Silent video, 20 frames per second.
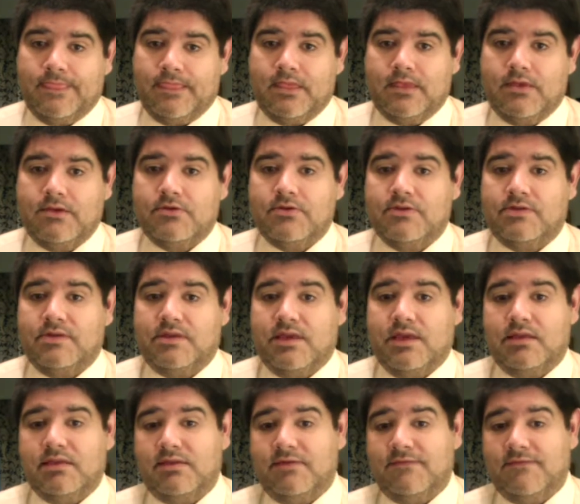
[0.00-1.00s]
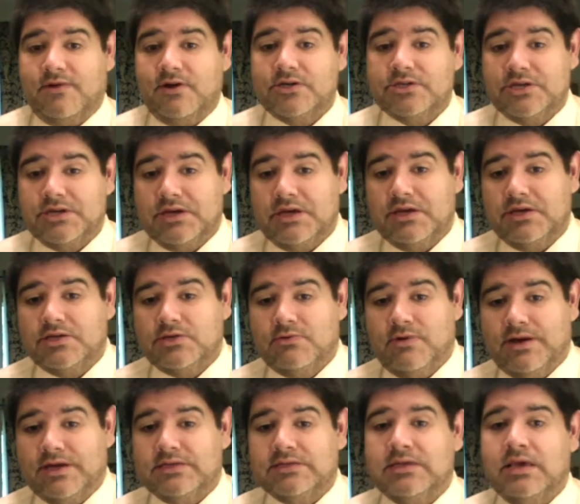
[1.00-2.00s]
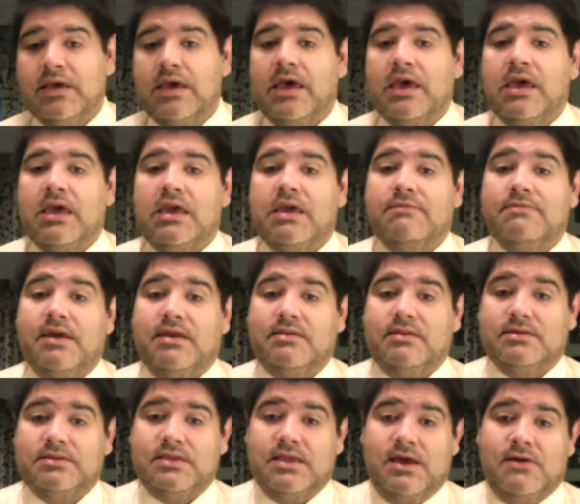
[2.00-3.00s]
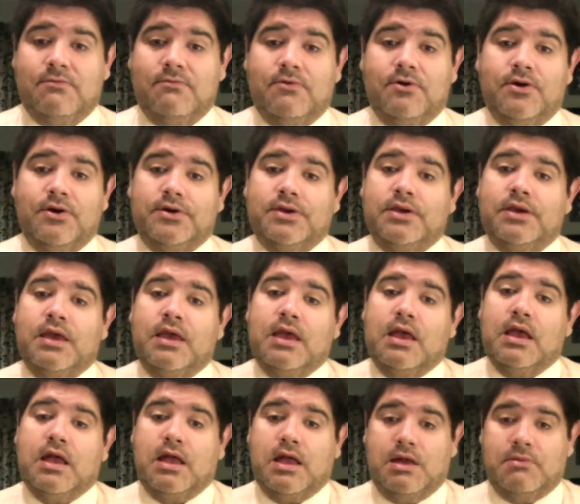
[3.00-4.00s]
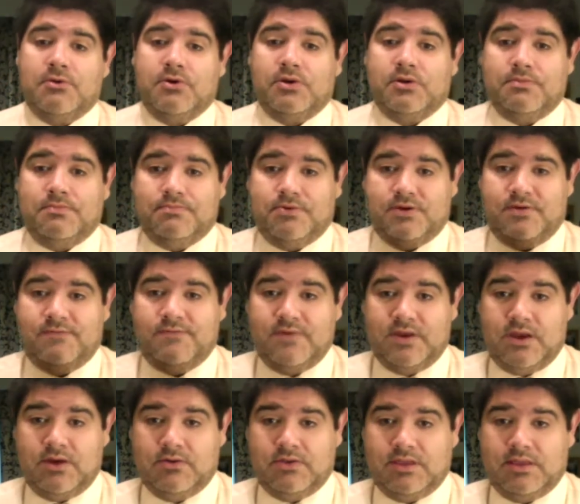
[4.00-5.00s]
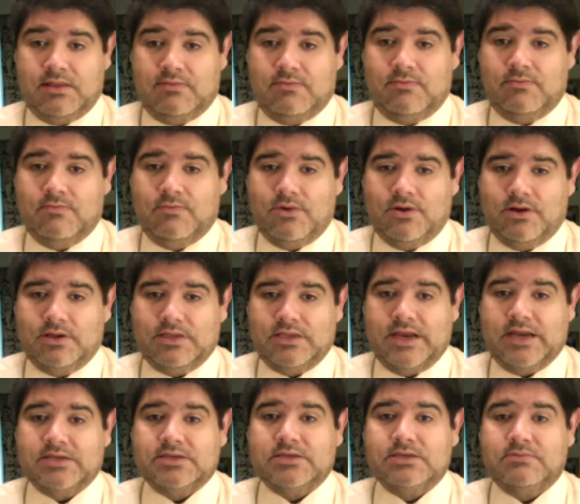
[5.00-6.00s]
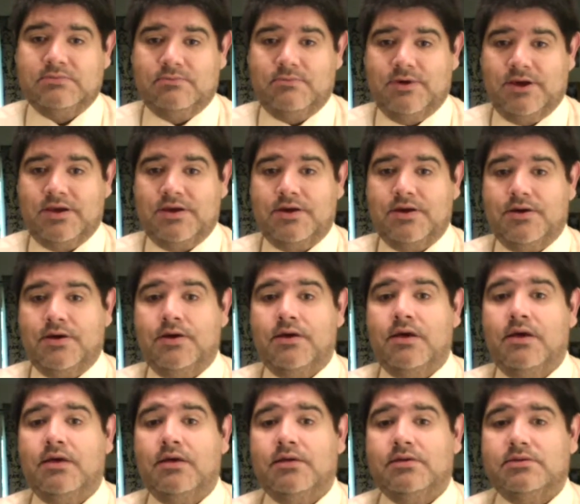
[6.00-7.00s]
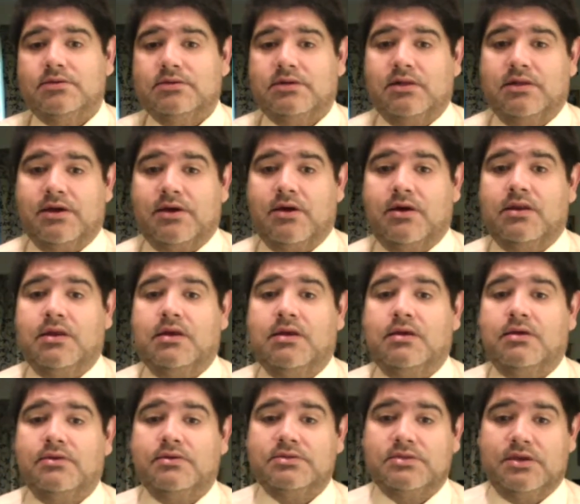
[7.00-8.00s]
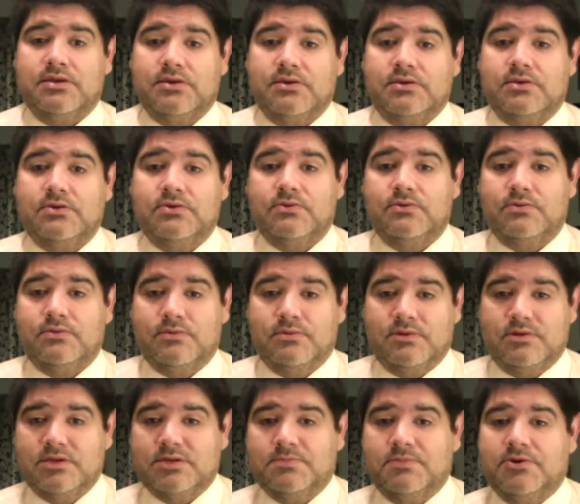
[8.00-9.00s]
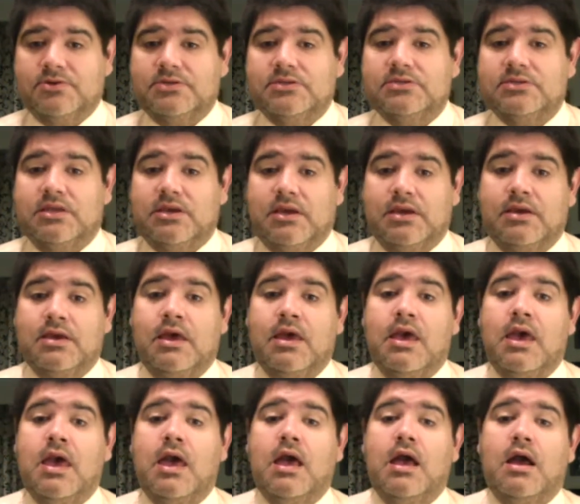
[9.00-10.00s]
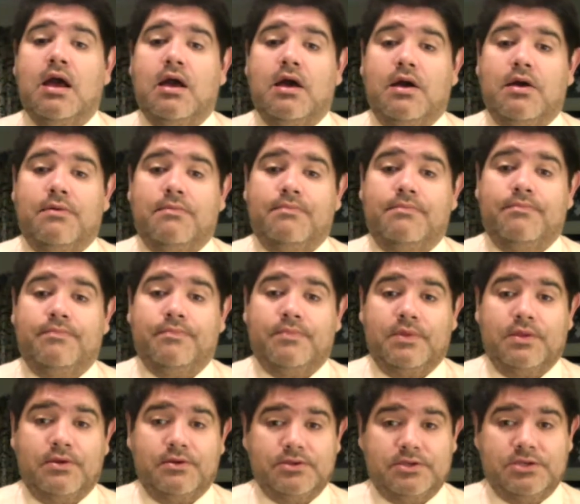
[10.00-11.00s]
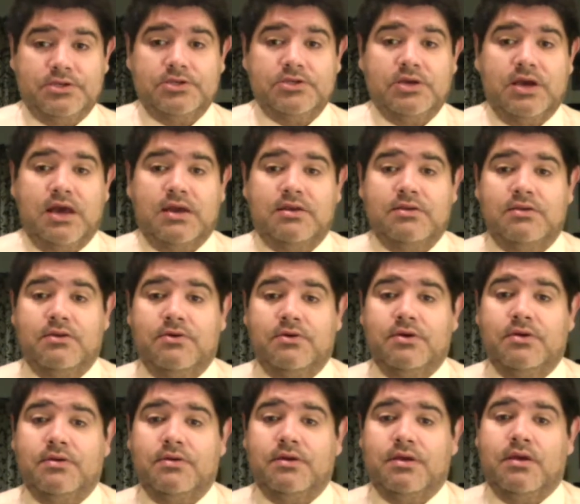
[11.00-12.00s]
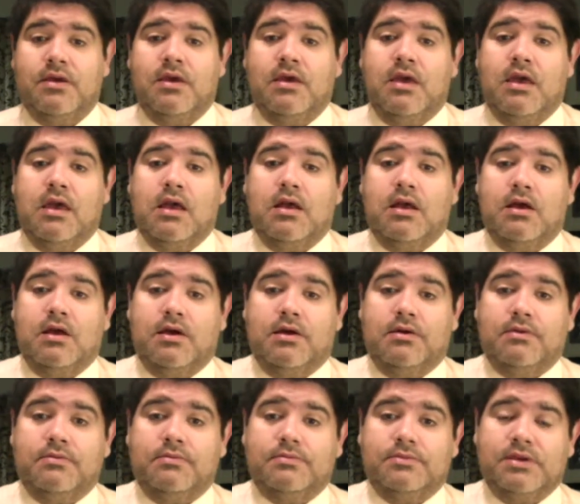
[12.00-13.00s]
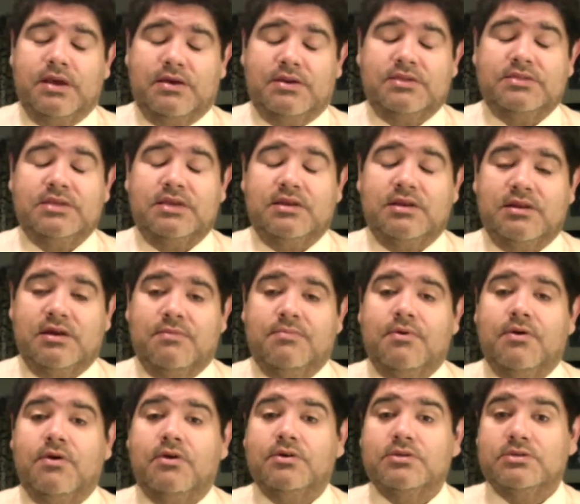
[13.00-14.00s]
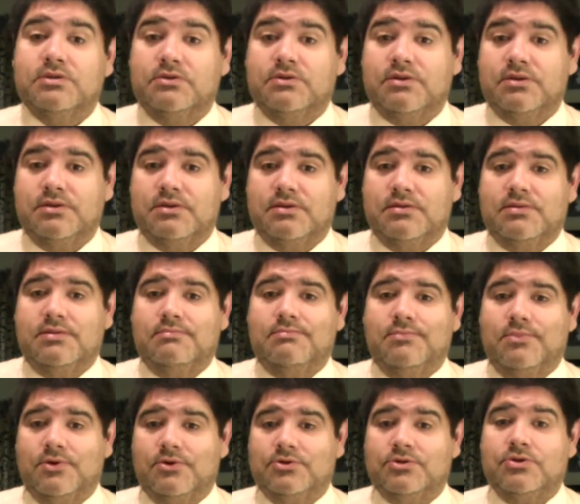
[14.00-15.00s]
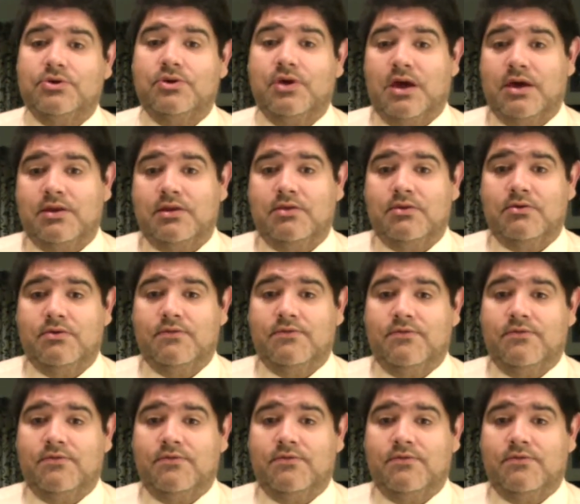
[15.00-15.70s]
you just hit the function key twice. If that does not work, I'm going to put a video attached right here. Just click on it. I'll send you to this person's link. He'll teach you how to do it, how to set it up. Also, he'll show you how to do it